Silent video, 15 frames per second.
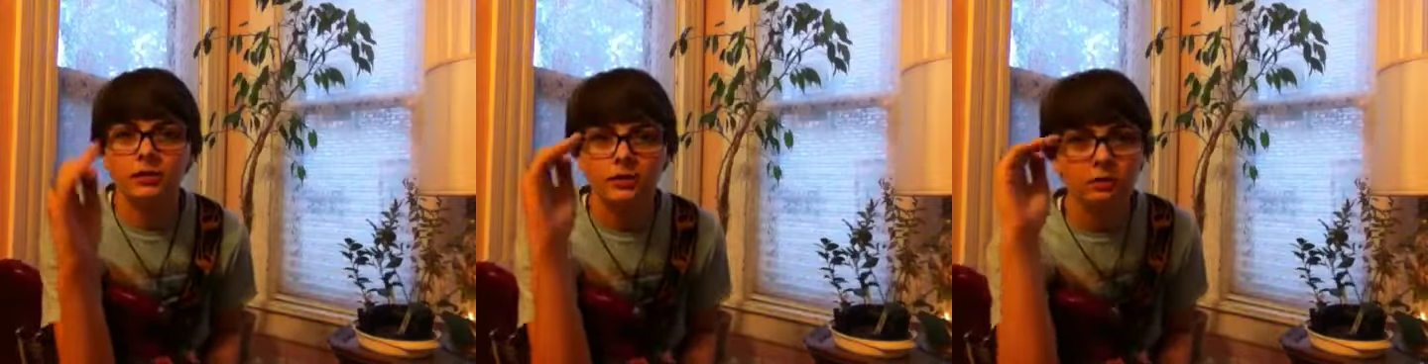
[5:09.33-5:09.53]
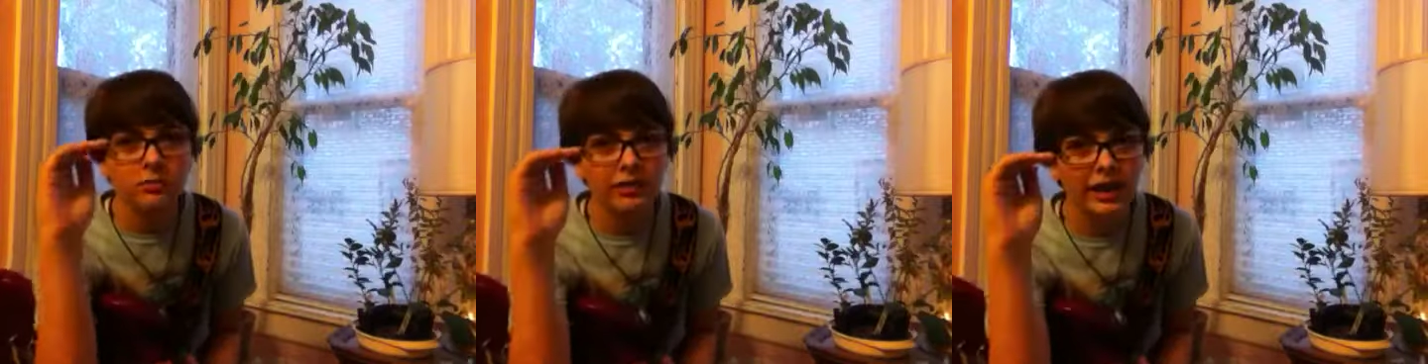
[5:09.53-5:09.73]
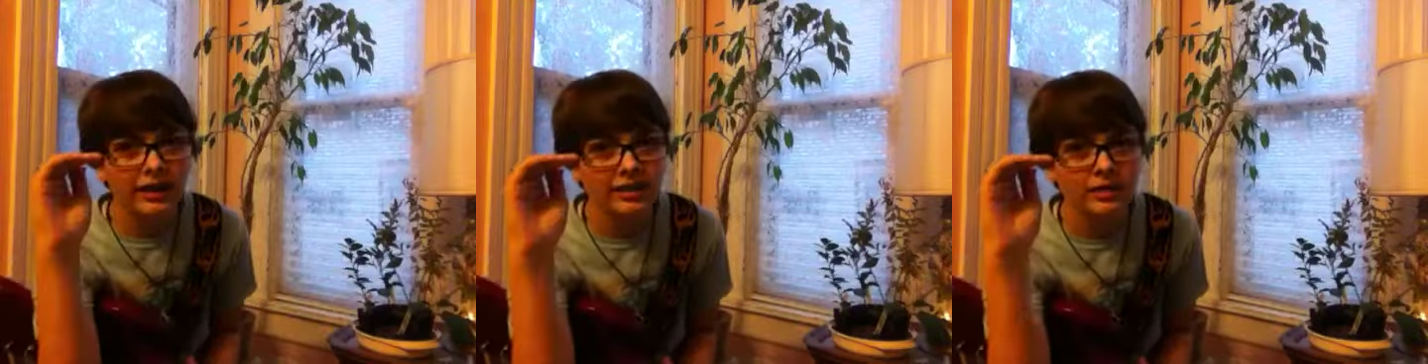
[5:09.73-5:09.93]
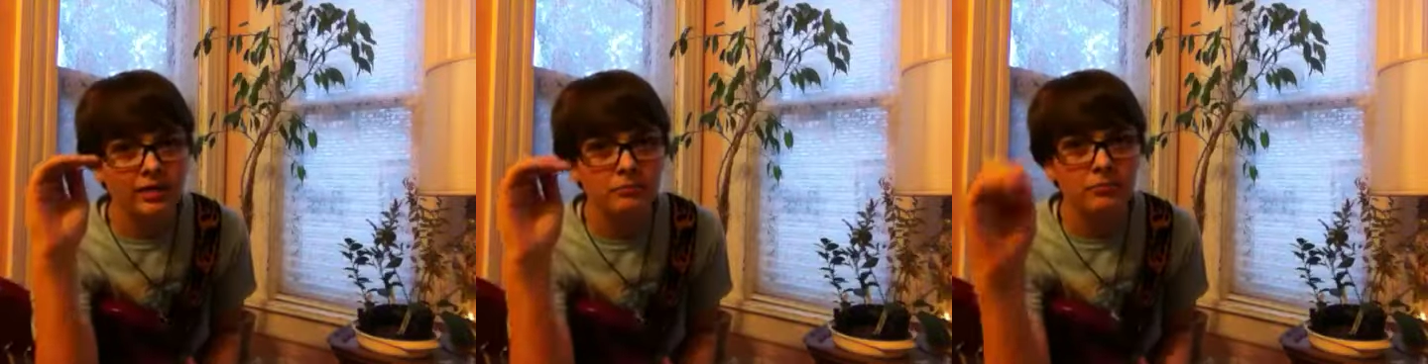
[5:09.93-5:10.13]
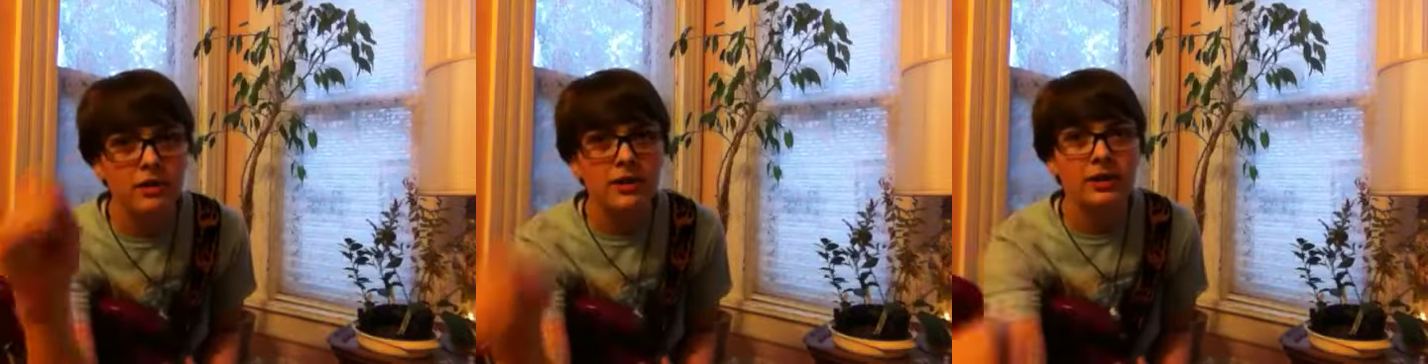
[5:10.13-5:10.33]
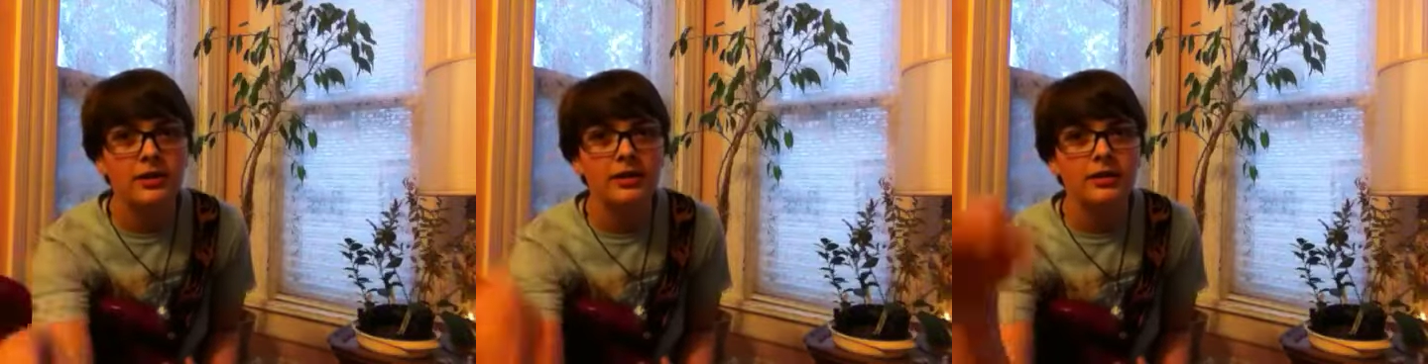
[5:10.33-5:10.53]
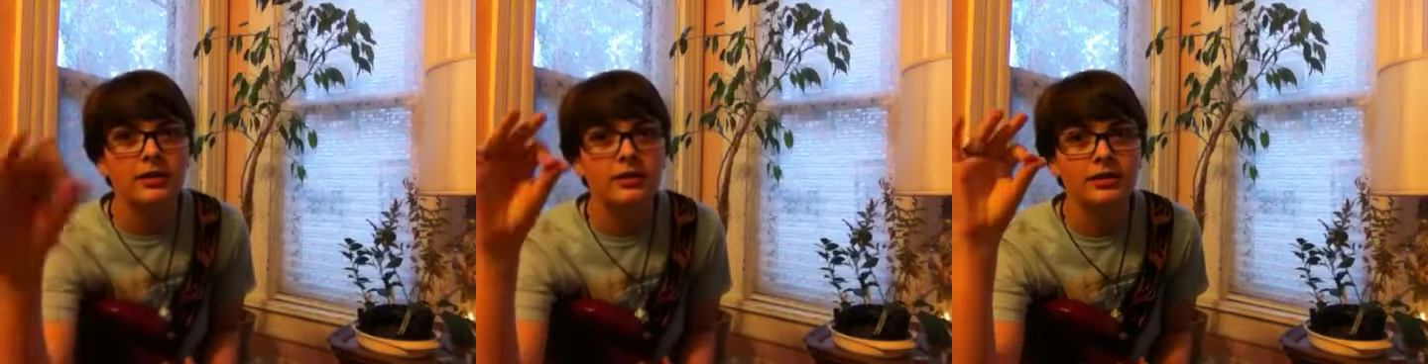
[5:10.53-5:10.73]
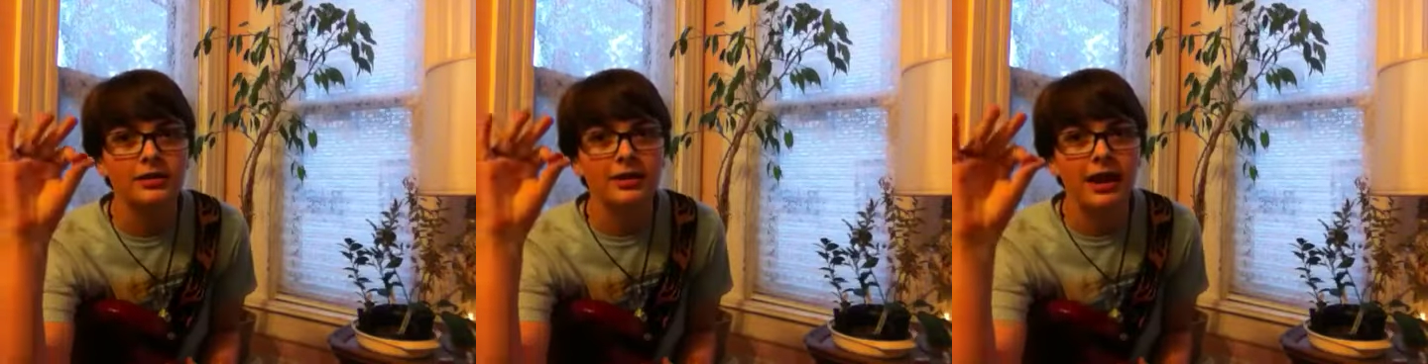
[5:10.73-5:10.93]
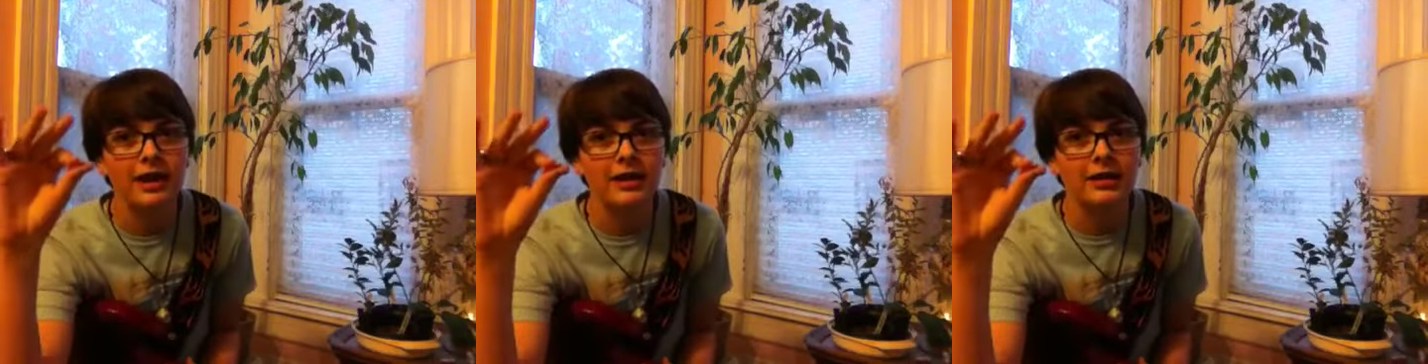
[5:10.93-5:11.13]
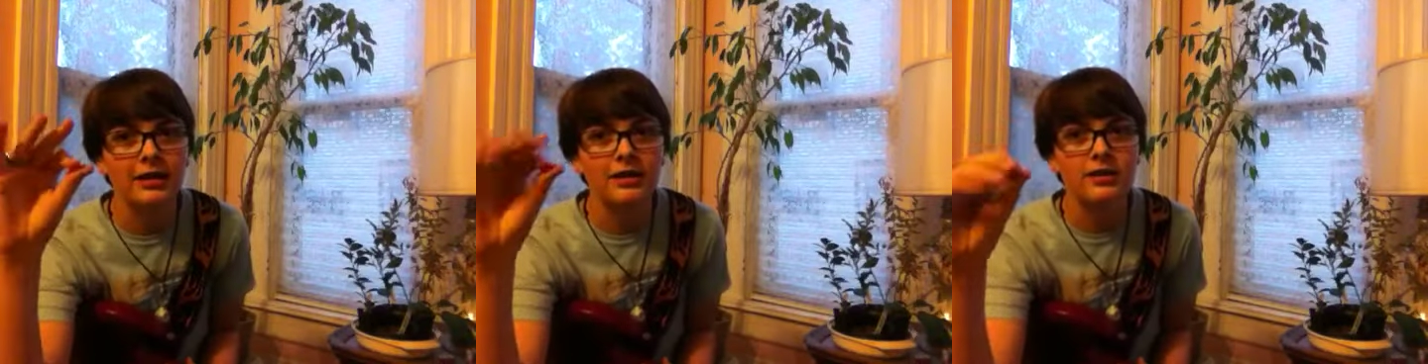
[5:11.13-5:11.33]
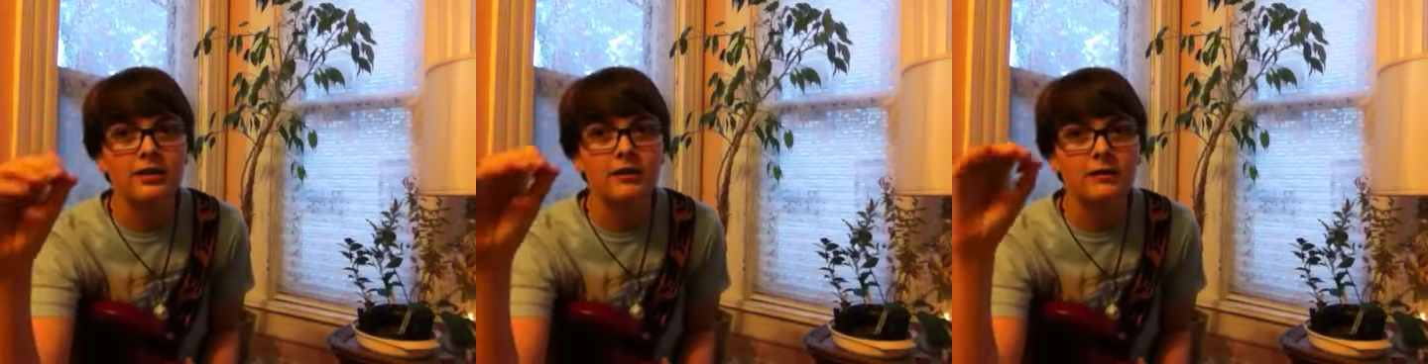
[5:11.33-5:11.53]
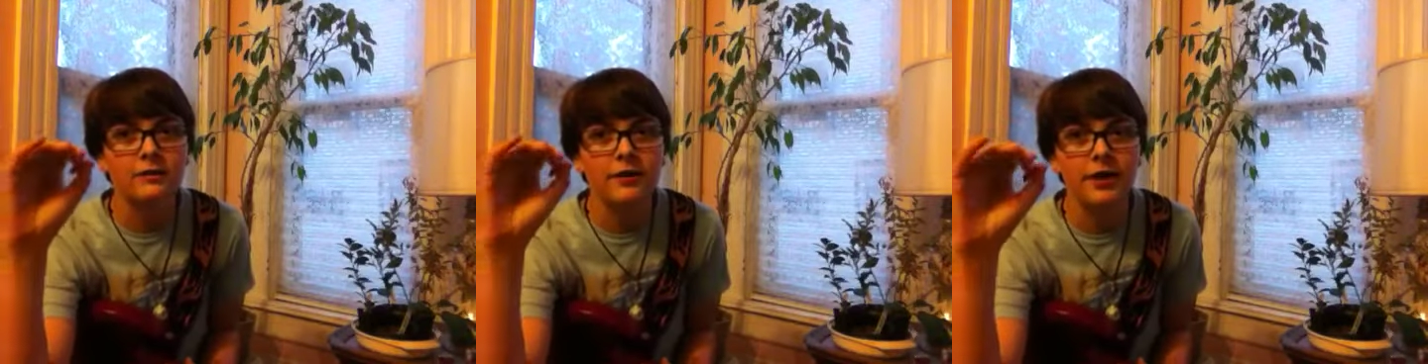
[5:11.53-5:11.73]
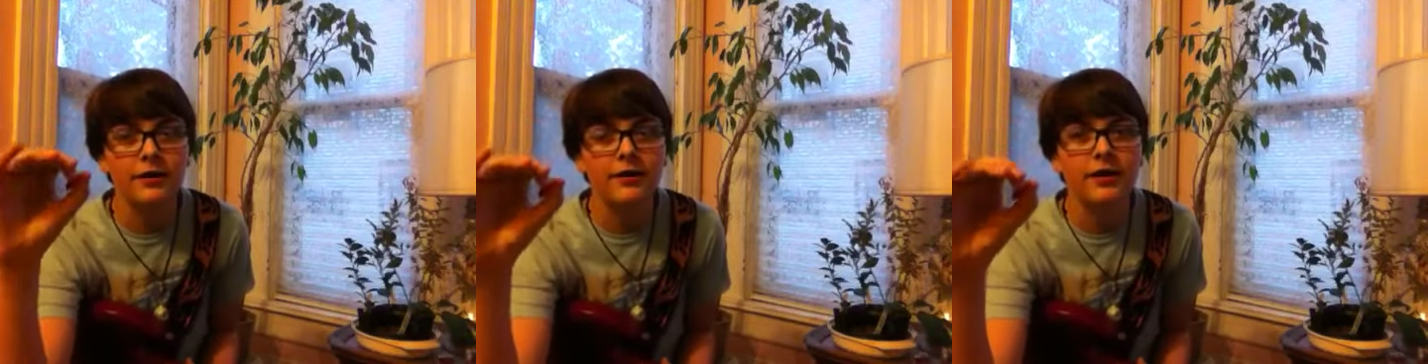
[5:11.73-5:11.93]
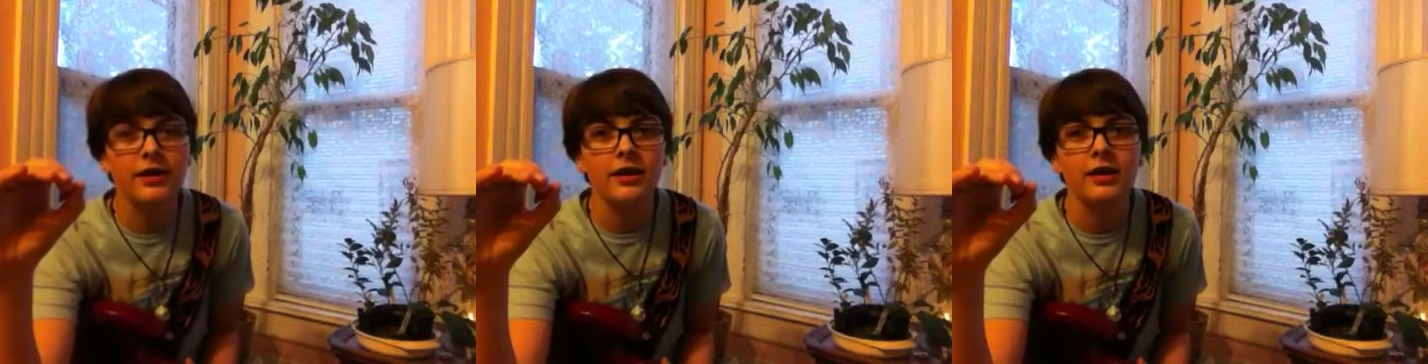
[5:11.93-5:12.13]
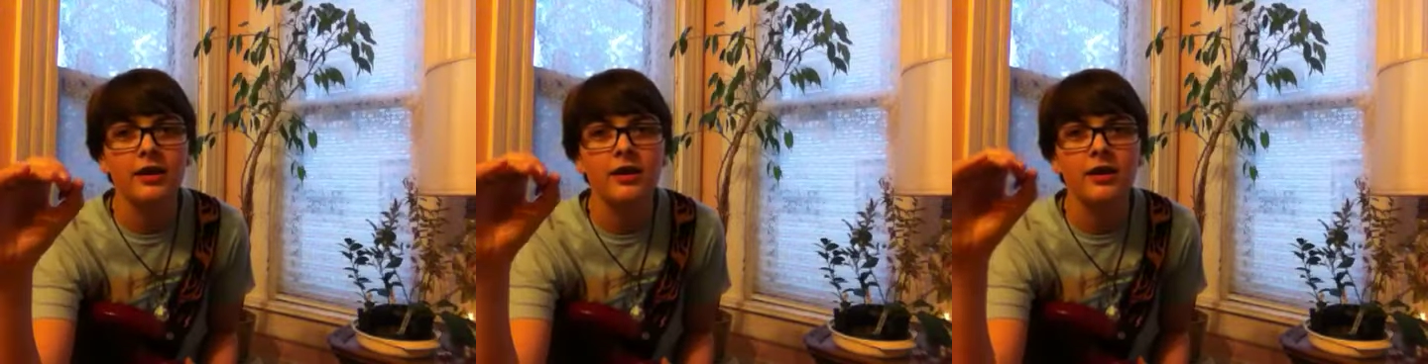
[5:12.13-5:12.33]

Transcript: You like them. Like is a very...